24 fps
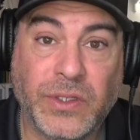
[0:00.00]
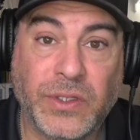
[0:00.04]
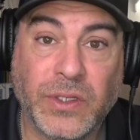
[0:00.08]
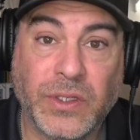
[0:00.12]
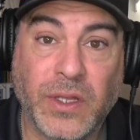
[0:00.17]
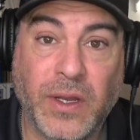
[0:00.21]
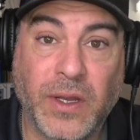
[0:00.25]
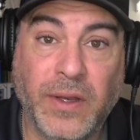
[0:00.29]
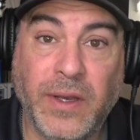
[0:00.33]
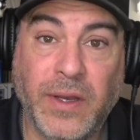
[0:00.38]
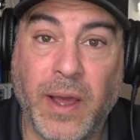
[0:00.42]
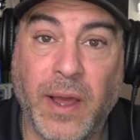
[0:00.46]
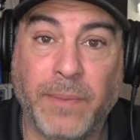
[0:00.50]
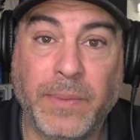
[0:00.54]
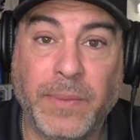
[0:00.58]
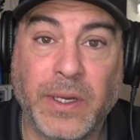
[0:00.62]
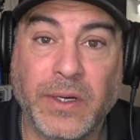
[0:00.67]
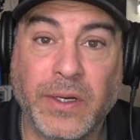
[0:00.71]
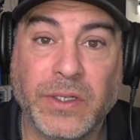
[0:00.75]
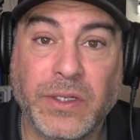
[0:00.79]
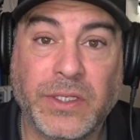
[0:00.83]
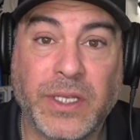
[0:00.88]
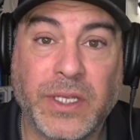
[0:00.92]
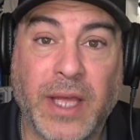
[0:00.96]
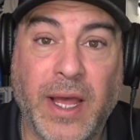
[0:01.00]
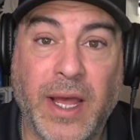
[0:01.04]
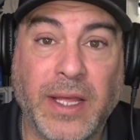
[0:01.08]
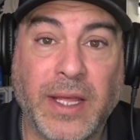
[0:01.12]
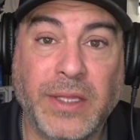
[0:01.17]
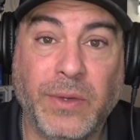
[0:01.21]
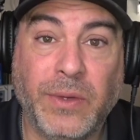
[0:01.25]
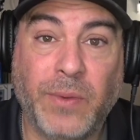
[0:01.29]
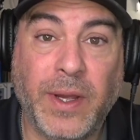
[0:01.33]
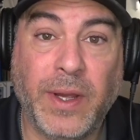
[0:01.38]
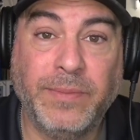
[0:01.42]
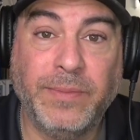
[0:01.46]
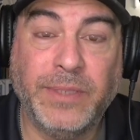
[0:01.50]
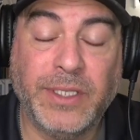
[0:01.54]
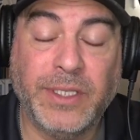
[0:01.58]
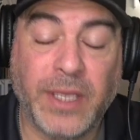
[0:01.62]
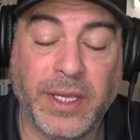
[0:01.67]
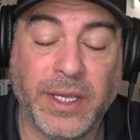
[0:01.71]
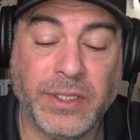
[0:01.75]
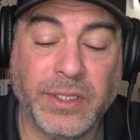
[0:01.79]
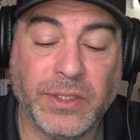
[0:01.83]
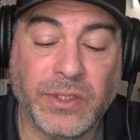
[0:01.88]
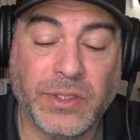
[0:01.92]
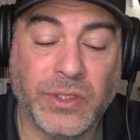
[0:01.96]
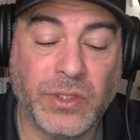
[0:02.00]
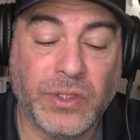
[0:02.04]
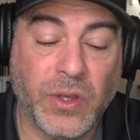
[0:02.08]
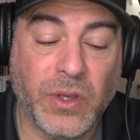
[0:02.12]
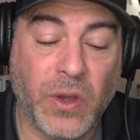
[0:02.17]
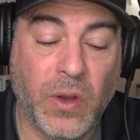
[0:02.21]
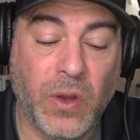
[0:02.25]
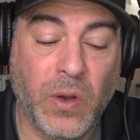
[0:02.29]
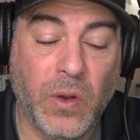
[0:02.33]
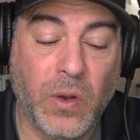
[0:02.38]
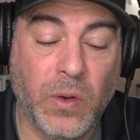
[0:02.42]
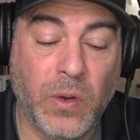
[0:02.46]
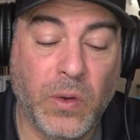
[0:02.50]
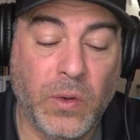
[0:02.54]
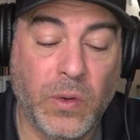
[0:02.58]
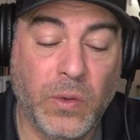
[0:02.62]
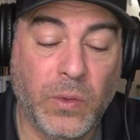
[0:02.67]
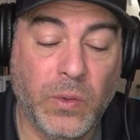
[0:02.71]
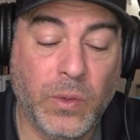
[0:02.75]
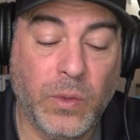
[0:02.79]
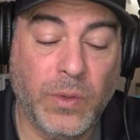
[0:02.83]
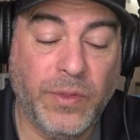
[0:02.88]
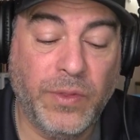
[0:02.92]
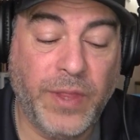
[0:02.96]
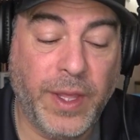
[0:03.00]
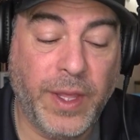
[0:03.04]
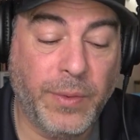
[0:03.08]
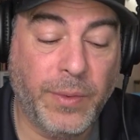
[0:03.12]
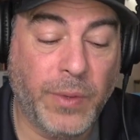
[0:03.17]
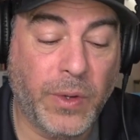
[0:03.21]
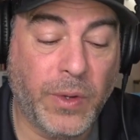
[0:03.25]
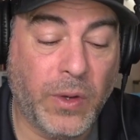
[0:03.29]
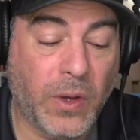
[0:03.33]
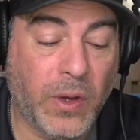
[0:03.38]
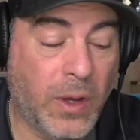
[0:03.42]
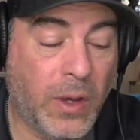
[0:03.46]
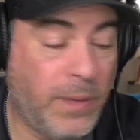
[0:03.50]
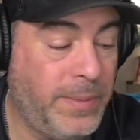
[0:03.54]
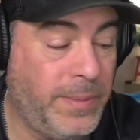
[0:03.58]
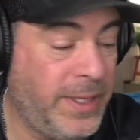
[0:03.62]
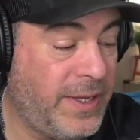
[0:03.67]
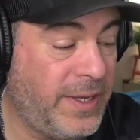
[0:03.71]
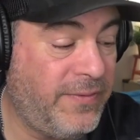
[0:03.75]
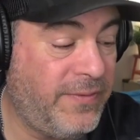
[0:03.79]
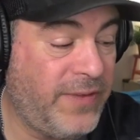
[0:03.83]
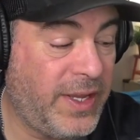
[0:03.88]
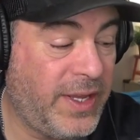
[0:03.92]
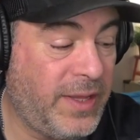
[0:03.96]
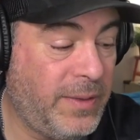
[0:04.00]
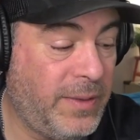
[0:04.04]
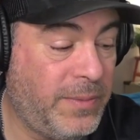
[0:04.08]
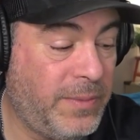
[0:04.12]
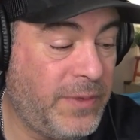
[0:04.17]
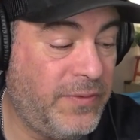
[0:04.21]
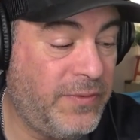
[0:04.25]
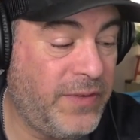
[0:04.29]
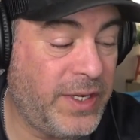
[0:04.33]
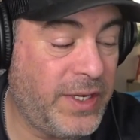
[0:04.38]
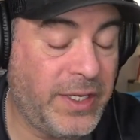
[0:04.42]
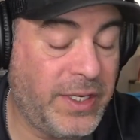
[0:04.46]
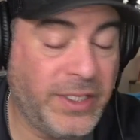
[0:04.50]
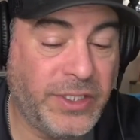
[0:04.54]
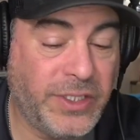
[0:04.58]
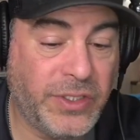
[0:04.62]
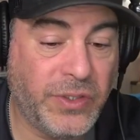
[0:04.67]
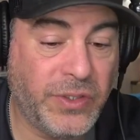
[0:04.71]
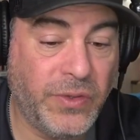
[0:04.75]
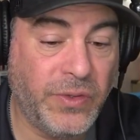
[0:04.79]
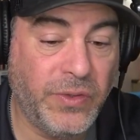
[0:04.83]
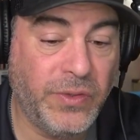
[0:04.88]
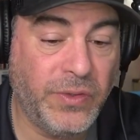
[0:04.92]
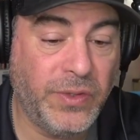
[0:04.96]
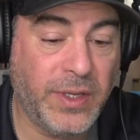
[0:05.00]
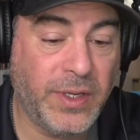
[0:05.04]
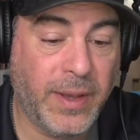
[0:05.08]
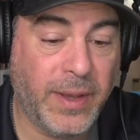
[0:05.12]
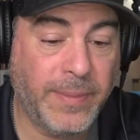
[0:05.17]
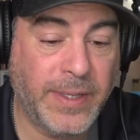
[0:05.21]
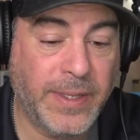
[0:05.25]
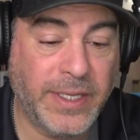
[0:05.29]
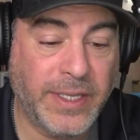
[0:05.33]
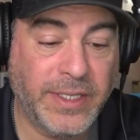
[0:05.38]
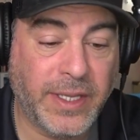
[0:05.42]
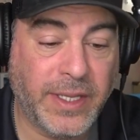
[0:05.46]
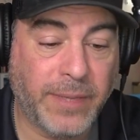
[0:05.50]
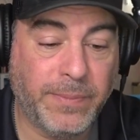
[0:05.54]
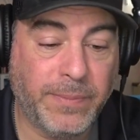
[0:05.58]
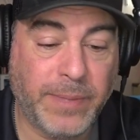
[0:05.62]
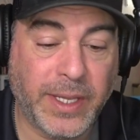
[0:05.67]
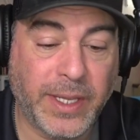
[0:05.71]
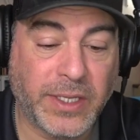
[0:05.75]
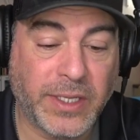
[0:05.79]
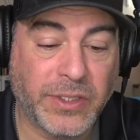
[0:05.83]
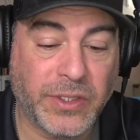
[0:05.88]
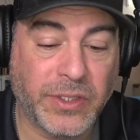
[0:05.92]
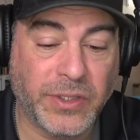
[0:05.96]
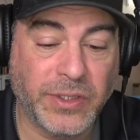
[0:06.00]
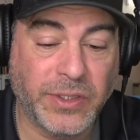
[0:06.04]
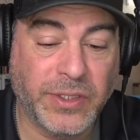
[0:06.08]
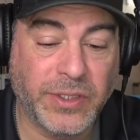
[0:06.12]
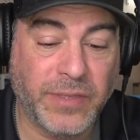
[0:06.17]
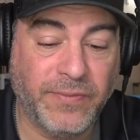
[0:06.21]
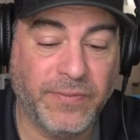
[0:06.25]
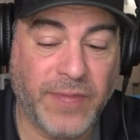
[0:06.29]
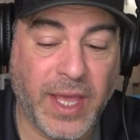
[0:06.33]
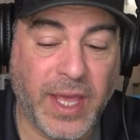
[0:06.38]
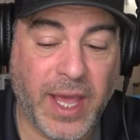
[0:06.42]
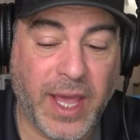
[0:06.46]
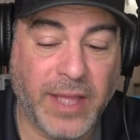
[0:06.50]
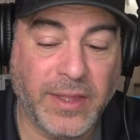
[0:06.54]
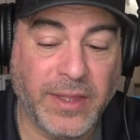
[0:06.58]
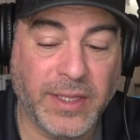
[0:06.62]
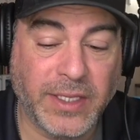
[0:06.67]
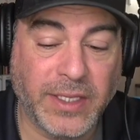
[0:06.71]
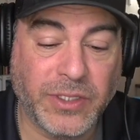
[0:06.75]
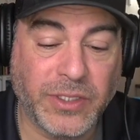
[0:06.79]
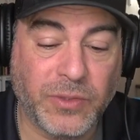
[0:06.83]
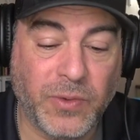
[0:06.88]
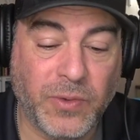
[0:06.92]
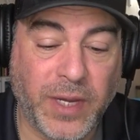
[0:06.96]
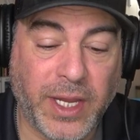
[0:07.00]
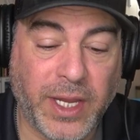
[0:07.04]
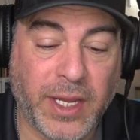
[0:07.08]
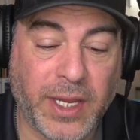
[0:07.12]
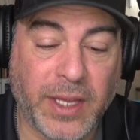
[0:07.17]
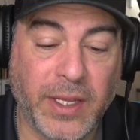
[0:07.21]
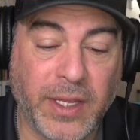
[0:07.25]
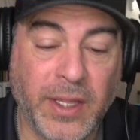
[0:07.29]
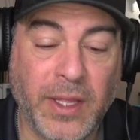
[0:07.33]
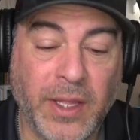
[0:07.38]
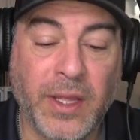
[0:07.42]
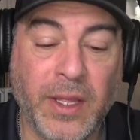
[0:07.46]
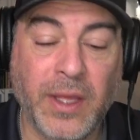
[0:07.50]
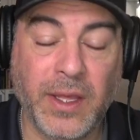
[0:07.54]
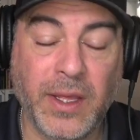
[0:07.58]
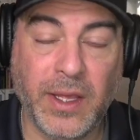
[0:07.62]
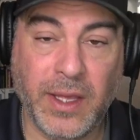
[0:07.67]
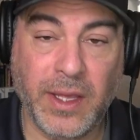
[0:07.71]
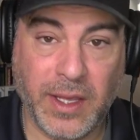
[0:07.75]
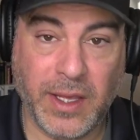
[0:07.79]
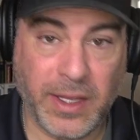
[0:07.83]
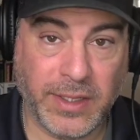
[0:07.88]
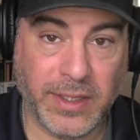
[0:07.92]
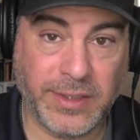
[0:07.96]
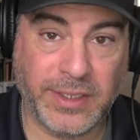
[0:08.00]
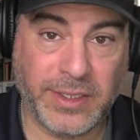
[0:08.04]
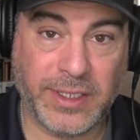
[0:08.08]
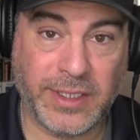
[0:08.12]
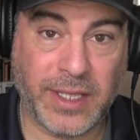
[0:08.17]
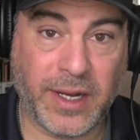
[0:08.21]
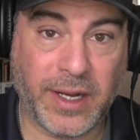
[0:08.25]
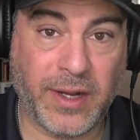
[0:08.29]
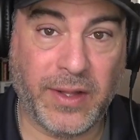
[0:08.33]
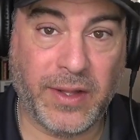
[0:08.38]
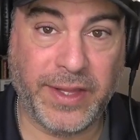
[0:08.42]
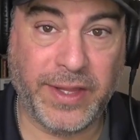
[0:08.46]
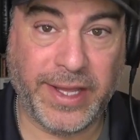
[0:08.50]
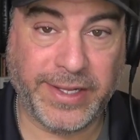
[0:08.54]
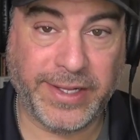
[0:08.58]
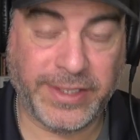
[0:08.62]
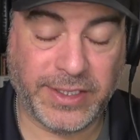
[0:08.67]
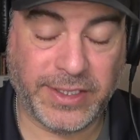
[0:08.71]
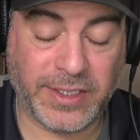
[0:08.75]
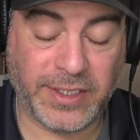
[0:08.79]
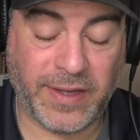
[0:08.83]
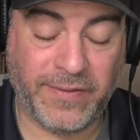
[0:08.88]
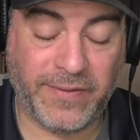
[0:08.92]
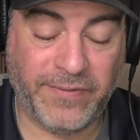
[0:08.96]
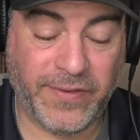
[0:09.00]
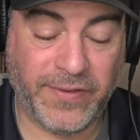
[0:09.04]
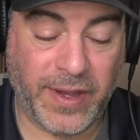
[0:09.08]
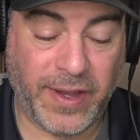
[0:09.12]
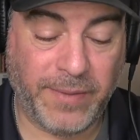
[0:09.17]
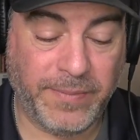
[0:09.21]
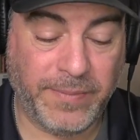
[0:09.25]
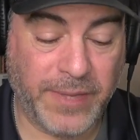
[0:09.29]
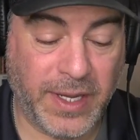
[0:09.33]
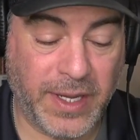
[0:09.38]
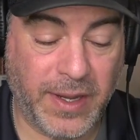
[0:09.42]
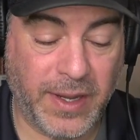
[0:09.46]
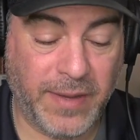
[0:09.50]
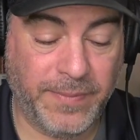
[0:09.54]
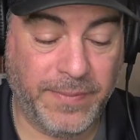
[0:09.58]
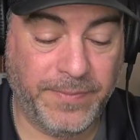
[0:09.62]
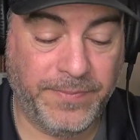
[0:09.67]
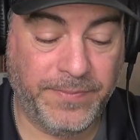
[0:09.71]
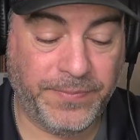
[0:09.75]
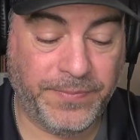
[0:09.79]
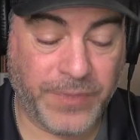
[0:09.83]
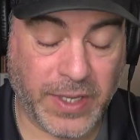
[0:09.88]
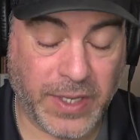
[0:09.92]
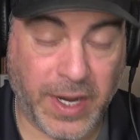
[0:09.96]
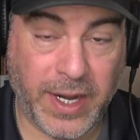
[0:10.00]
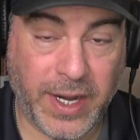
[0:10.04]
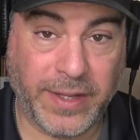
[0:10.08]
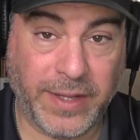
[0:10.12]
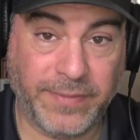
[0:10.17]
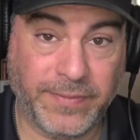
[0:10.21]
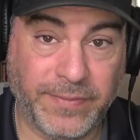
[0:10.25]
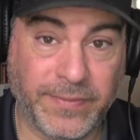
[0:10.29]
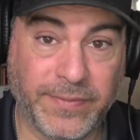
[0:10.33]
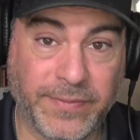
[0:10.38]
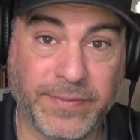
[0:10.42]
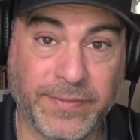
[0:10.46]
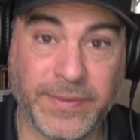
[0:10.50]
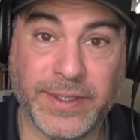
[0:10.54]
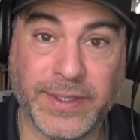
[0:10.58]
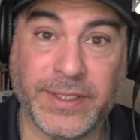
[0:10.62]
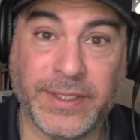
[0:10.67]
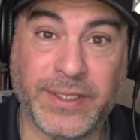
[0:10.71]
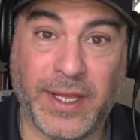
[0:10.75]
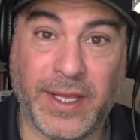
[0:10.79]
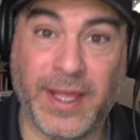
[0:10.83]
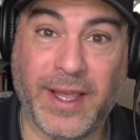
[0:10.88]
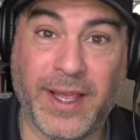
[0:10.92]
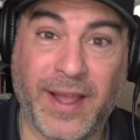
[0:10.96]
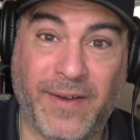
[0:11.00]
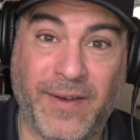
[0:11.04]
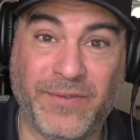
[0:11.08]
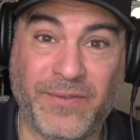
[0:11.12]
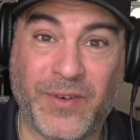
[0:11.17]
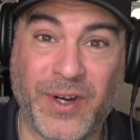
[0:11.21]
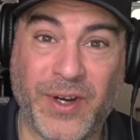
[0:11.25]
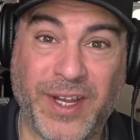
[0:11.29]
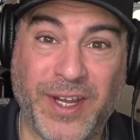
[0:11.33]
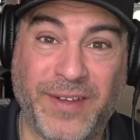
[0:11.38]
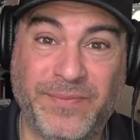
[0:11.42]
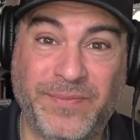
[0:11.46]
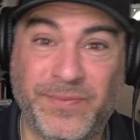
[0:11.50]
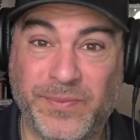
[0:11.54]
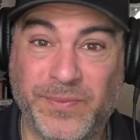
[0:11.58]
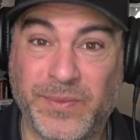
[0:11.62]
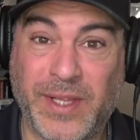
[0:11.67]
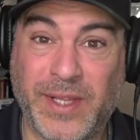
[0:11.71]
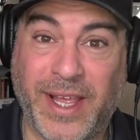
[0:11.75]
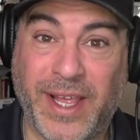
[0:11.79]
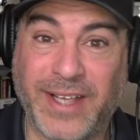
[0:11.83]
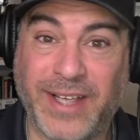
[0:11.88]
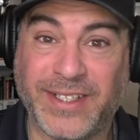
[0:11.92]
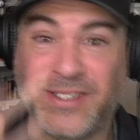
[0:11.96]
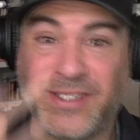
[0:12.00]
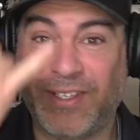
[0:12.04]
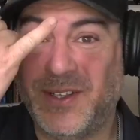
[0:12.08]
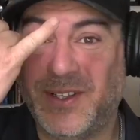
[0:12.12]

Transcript: numbers on the website, so they will all be available very soon. I'm going to take pictures of that this week and set all that stuff up. All right, that's all I got for you. Thanks.